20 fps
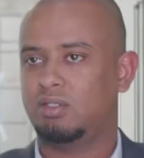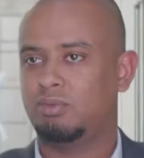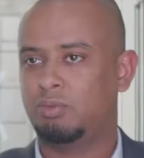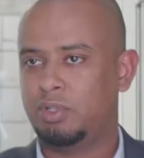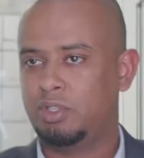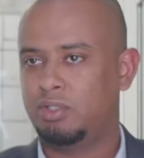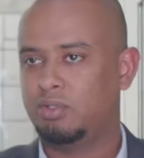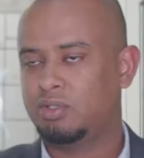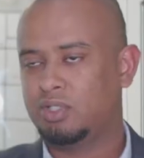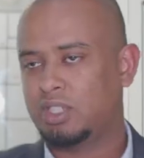
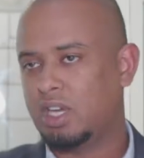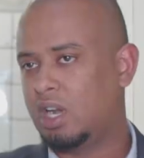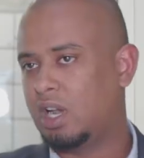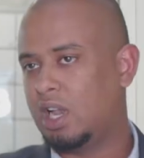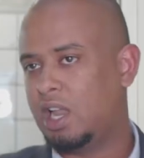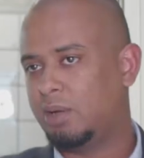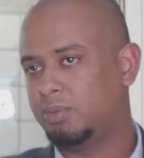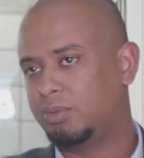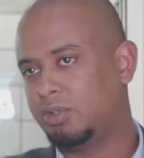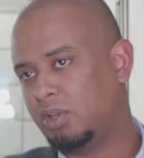We use our
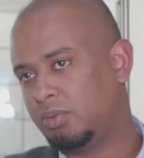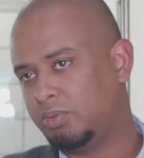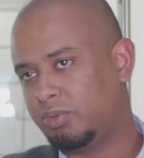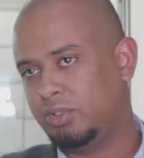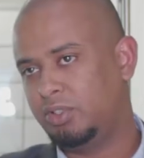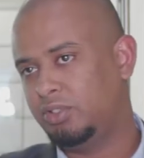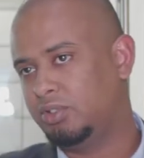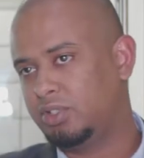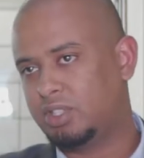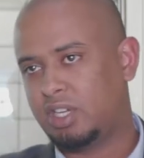laptop, we
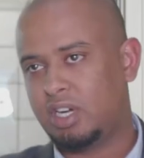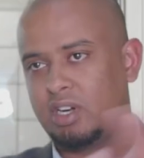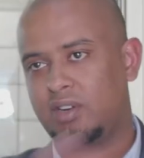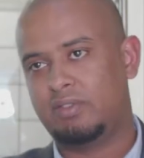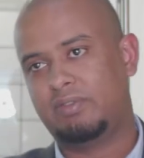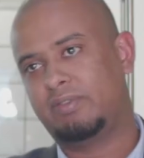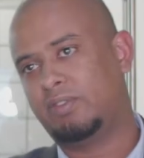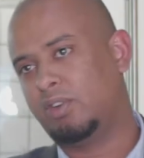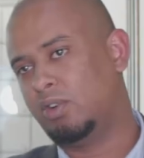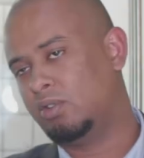use our
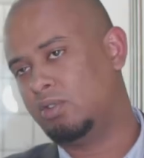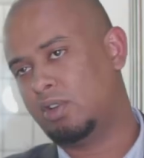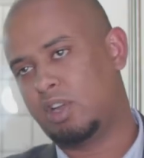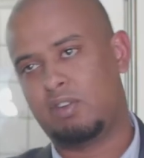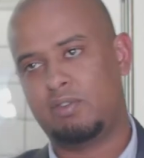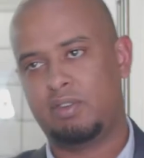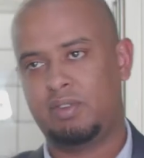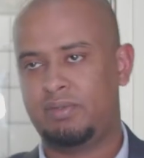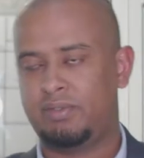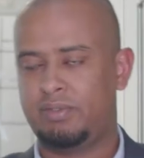phone, our
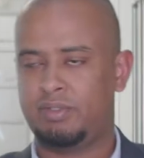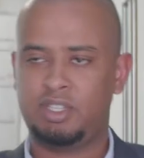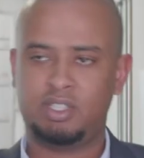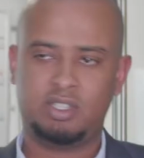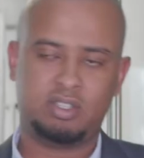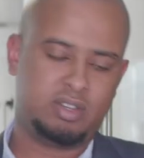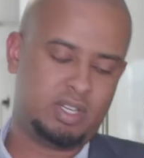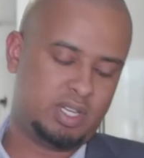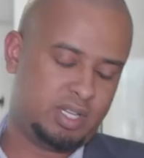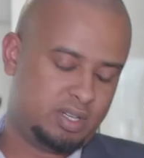
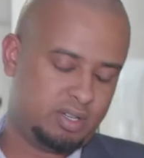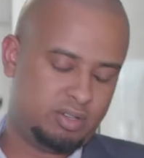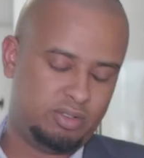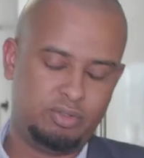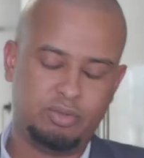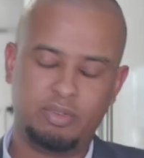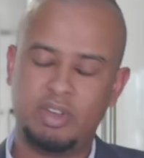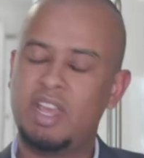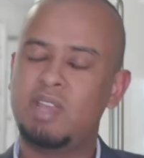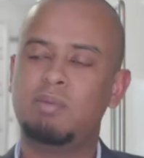refrigerator,
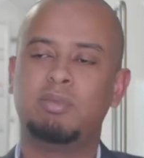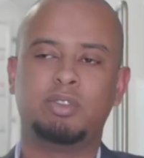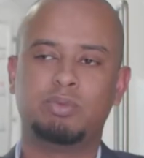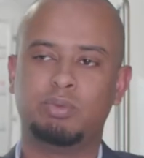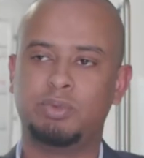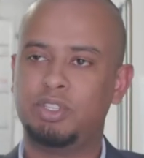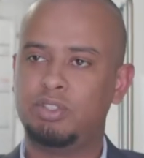you name it, we